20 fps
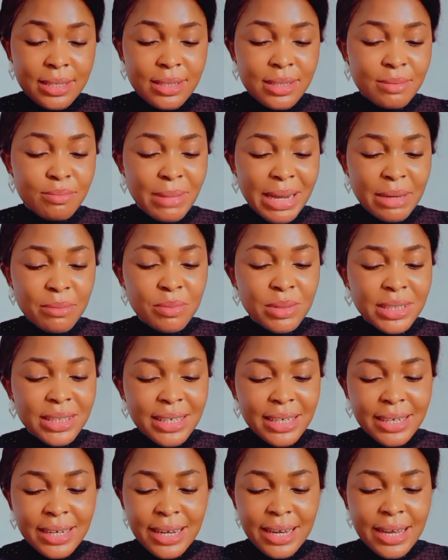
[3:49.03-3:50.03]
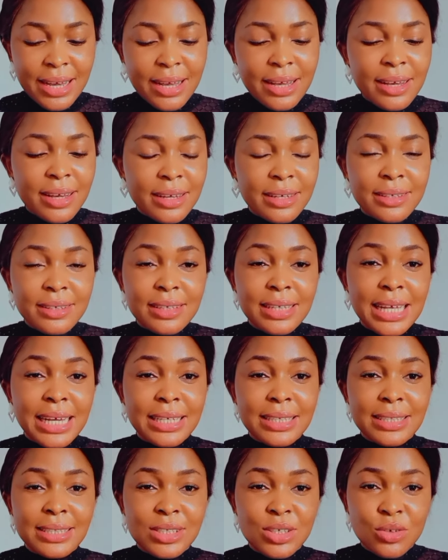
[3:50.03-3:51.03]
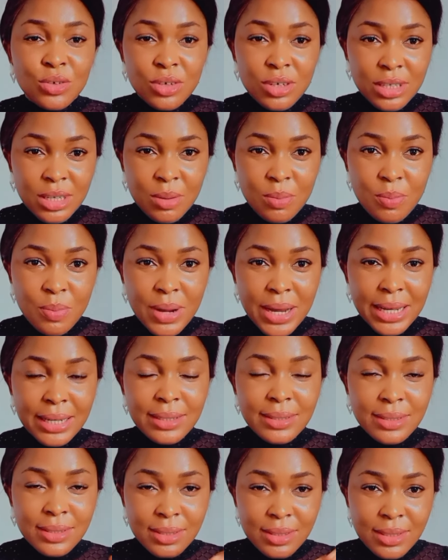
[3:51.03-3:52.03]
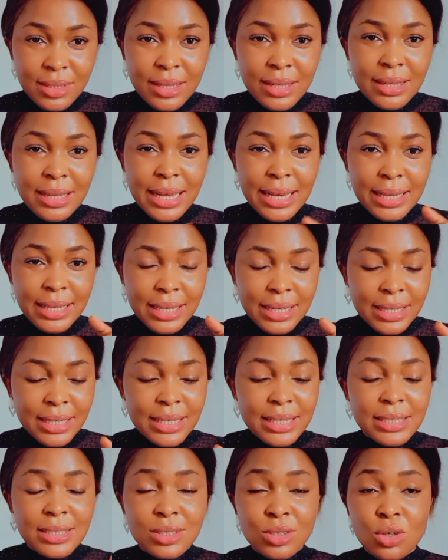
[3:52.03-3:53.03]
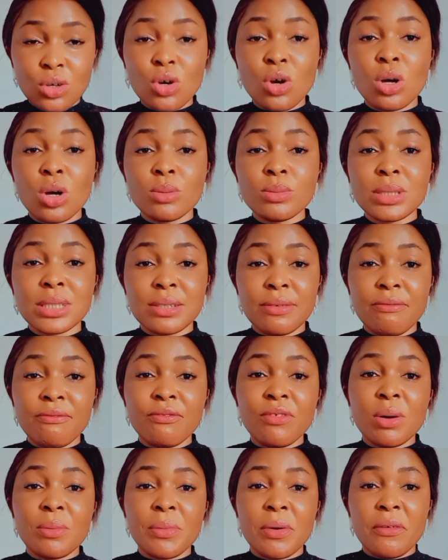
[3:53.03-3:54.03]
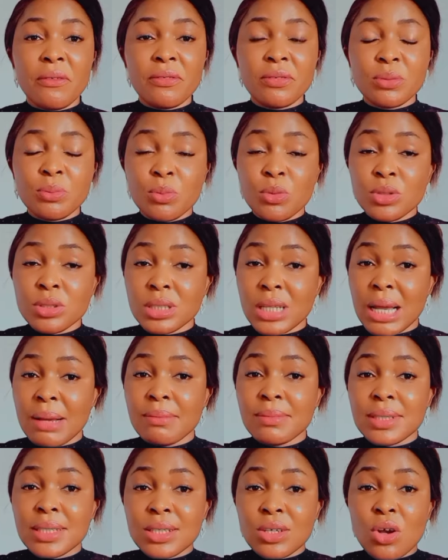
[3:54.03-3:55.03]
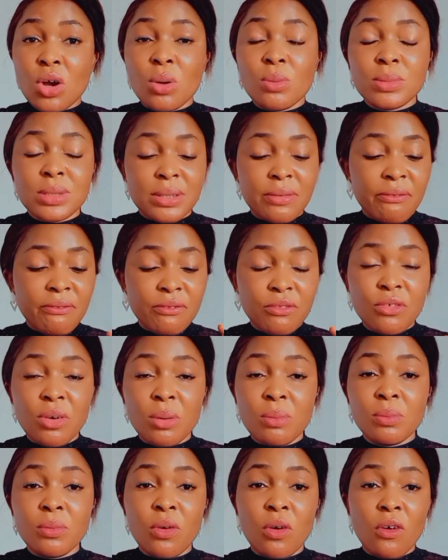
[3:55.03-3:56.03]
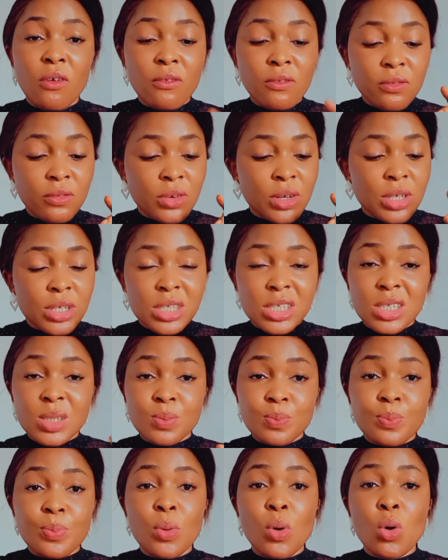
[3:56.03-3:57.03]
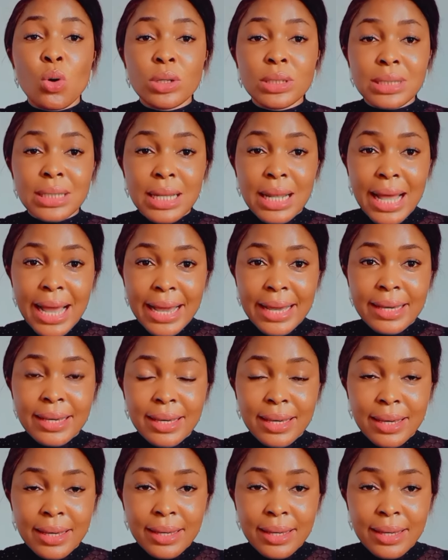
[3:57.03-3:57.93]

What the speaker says: might be darker than the other part. Like it comes in form of, most times it comes in form of spot like